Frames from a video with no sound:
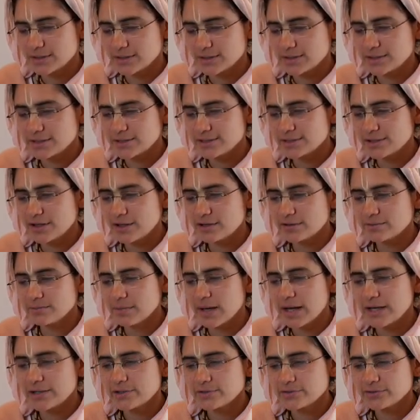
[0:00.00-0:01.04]
It is not a
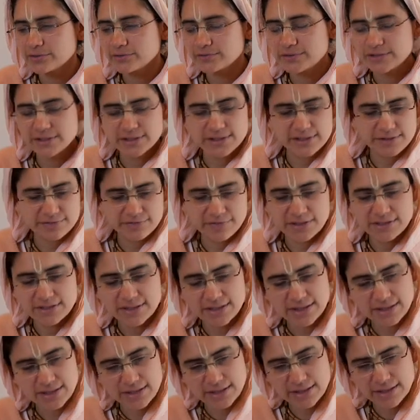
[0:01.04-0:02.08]
matter of just
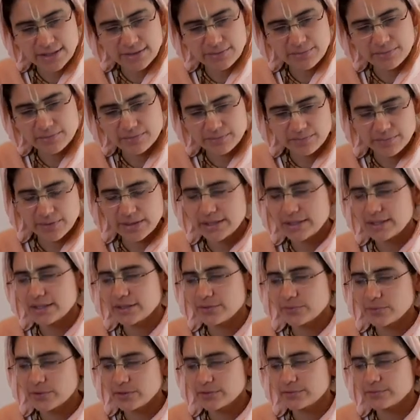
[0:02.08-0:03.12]
physically
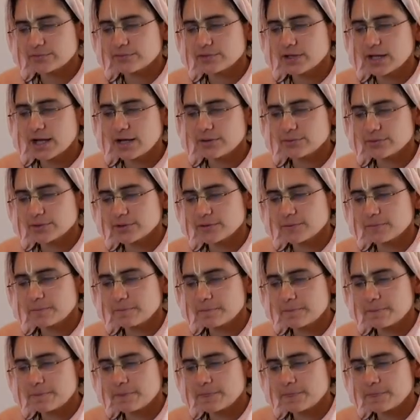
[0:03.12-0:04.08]
picking one flower